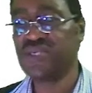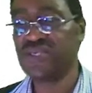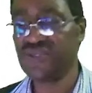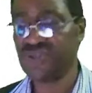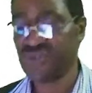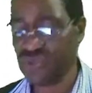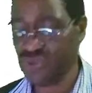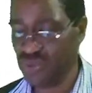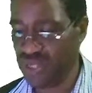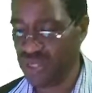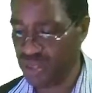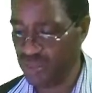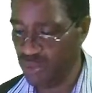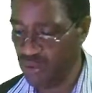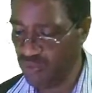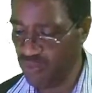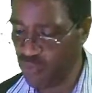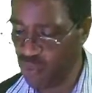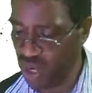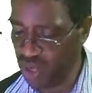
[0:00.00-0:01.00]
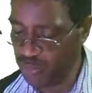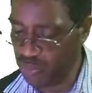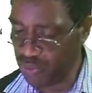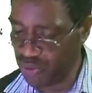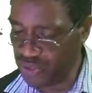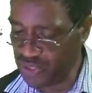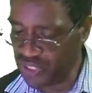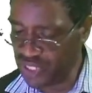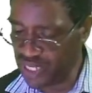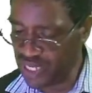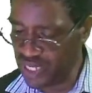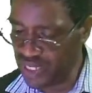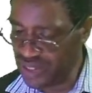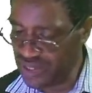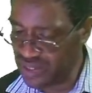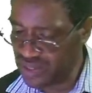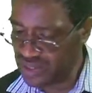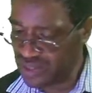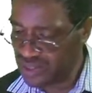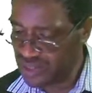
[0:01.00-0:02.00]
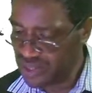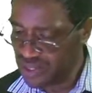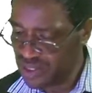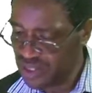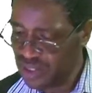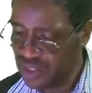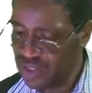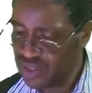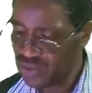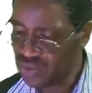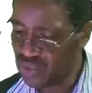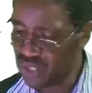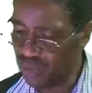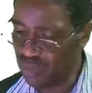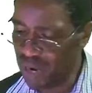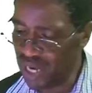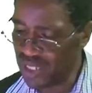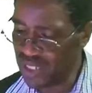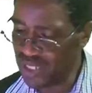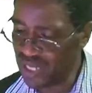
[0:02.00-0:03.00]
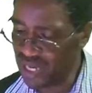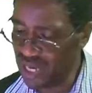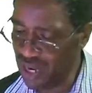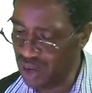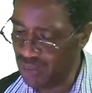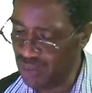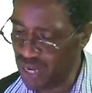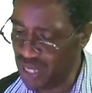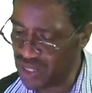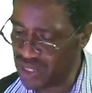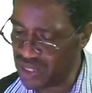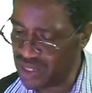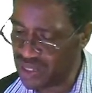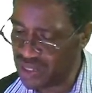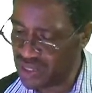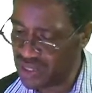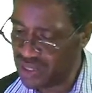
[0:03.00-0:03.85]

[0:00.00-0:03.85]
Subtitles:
So we remove 1.8. Tunabaki na how much?